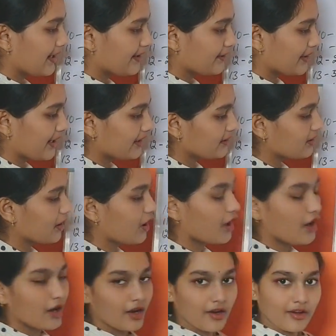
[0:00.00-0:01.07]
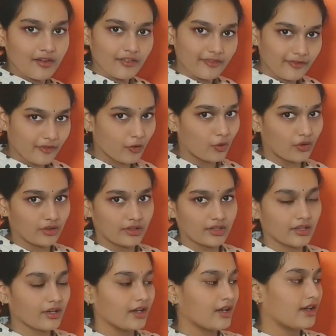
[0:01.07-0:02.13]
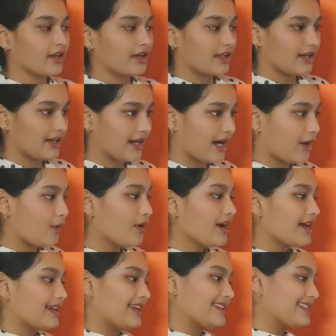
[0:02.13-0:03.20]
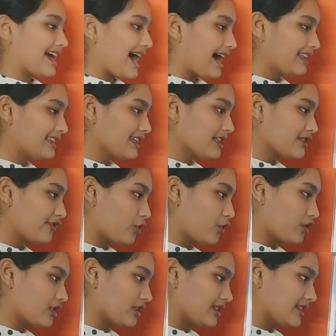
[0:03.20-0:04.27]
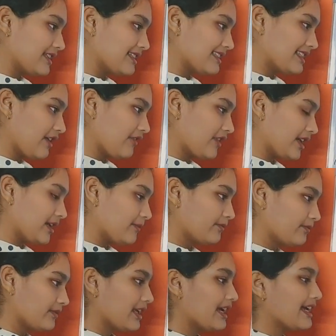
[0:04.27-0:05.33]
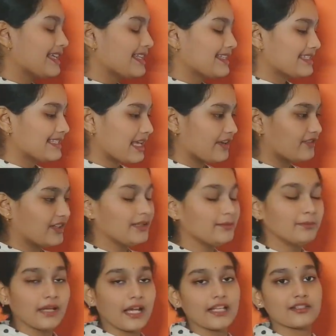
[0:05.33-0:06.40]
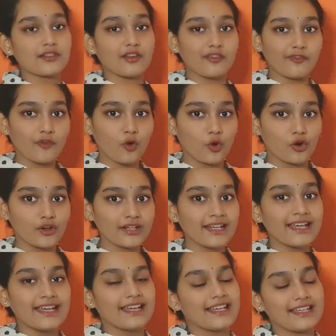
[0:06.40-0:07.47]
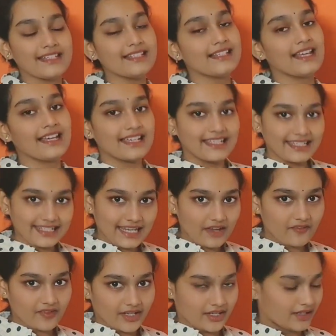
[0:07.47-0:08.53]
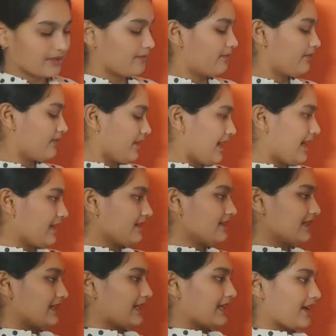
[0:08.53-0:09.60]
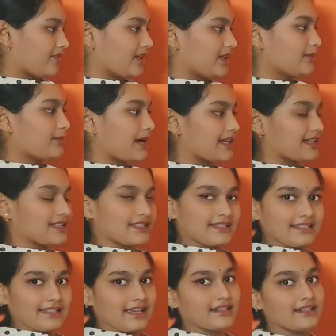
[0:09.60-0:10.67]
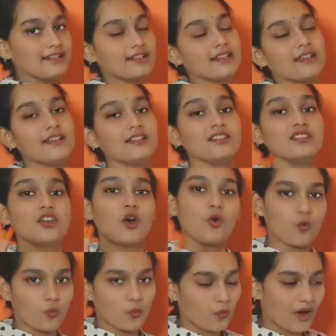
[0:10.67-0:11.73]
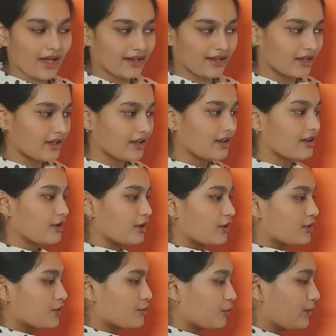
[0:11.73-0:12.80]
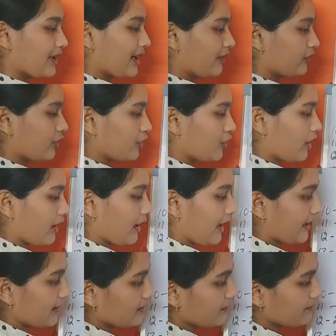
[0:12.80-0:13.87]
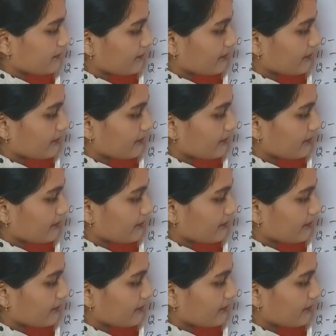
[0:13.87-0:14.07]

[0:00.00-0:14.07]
and write 4. Now let's add this 4 to this 7. 7 plus 4 is 11, and 11 minus 10 is 1. So we have to draw a line